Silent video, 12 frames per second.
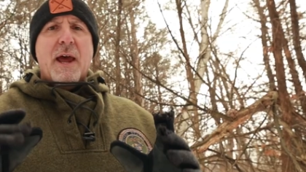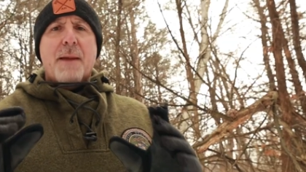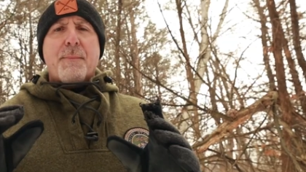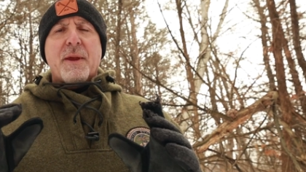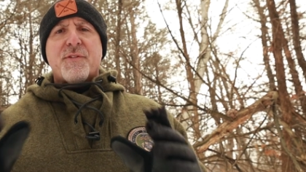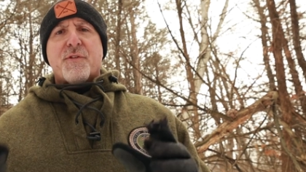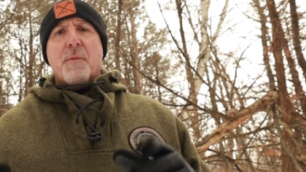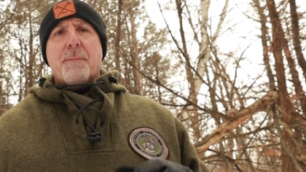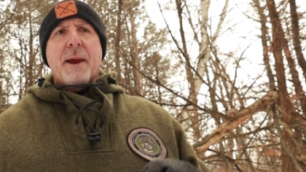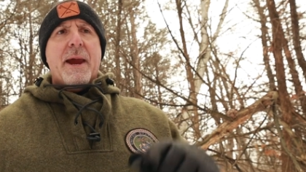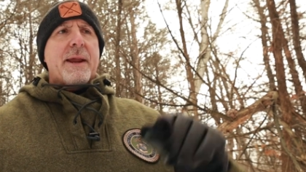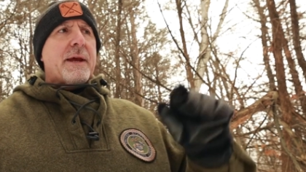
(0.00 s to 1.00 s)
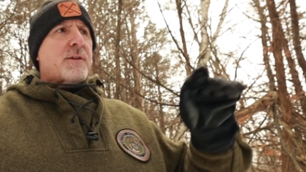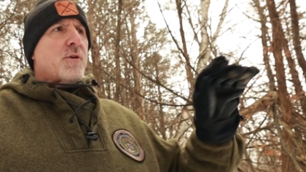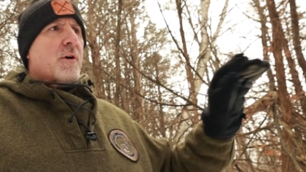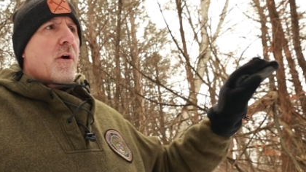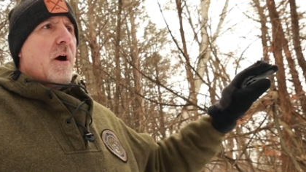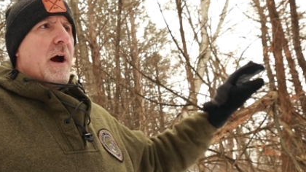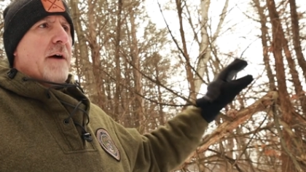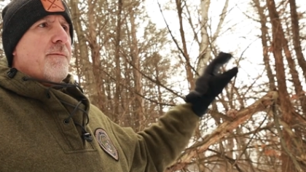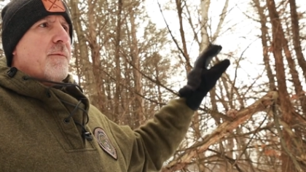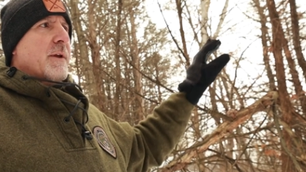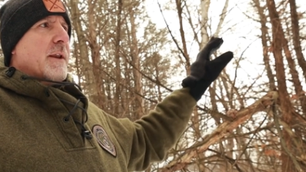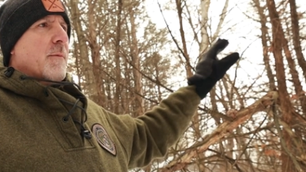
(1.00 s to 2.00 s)
not being so bad, I took off,
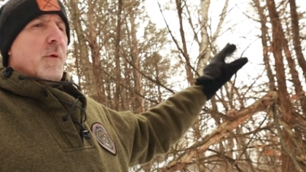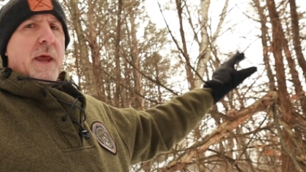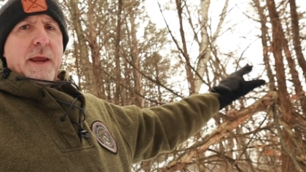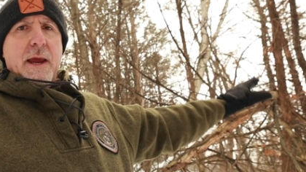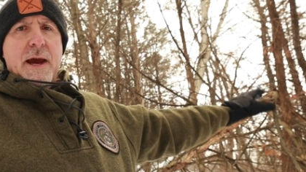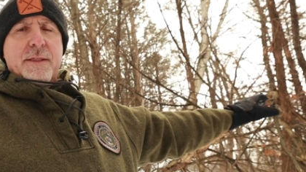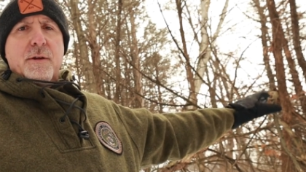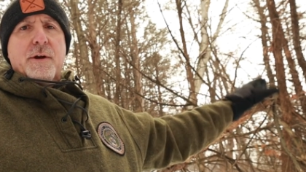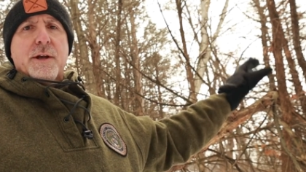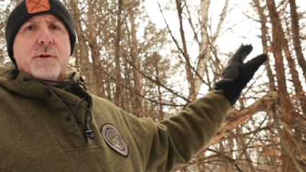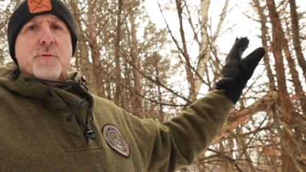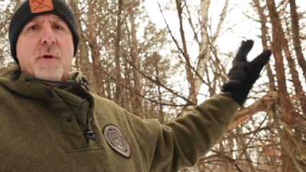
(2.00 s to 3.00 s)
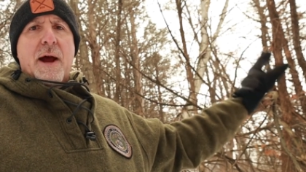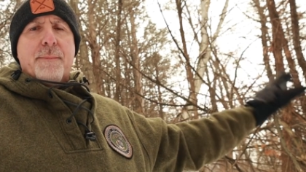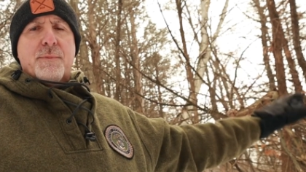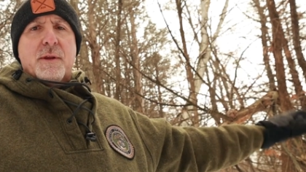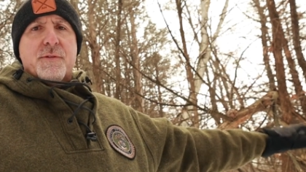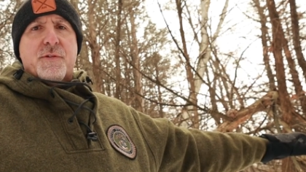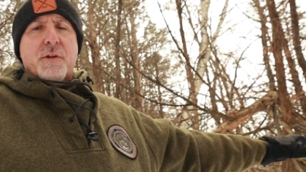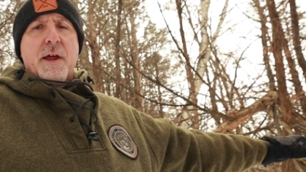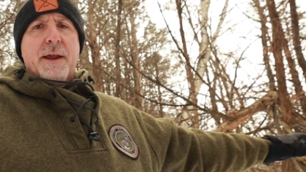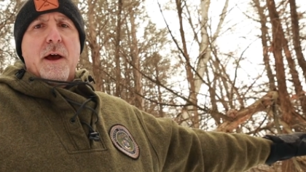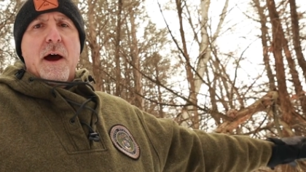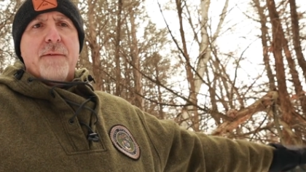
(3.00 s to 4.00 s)
and when I got there, I dropped the
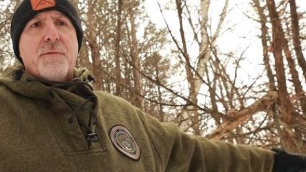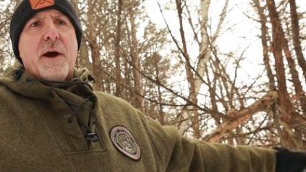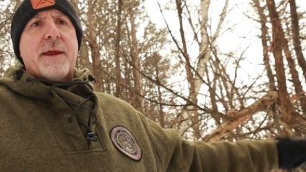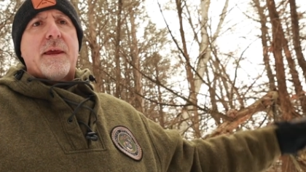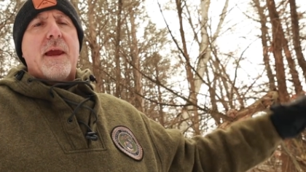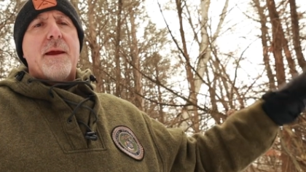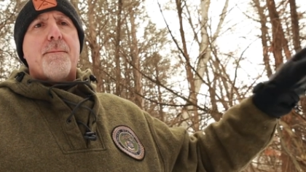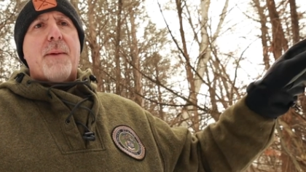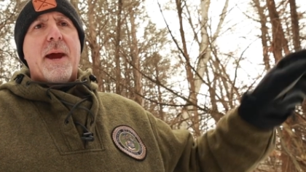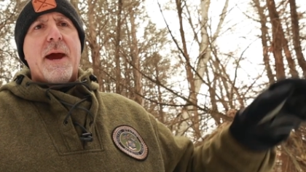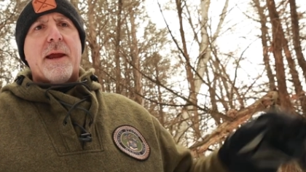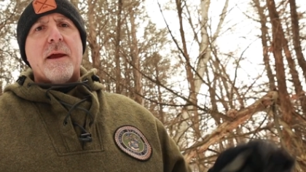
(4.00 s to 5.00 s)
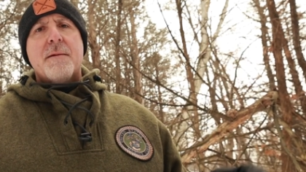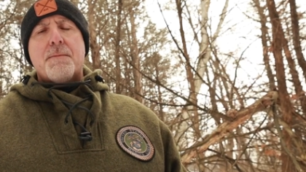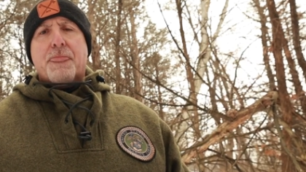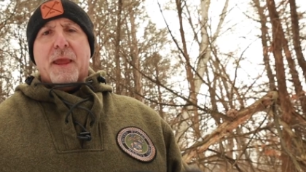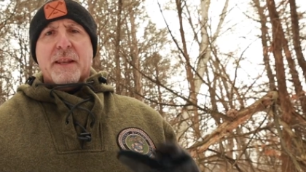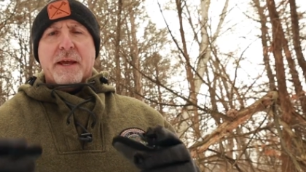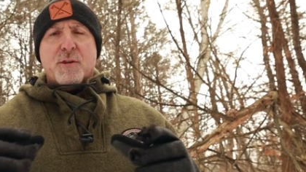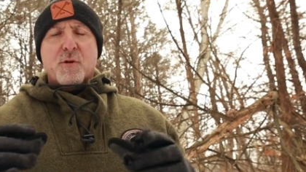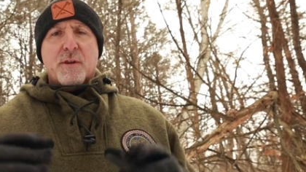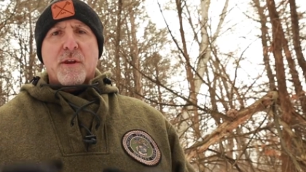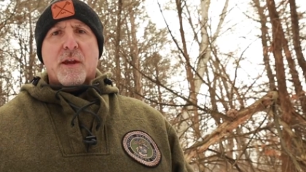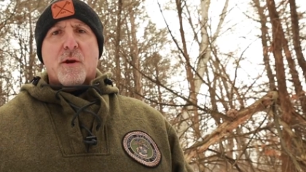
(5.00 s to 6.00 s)
sled off. I came back, and I took the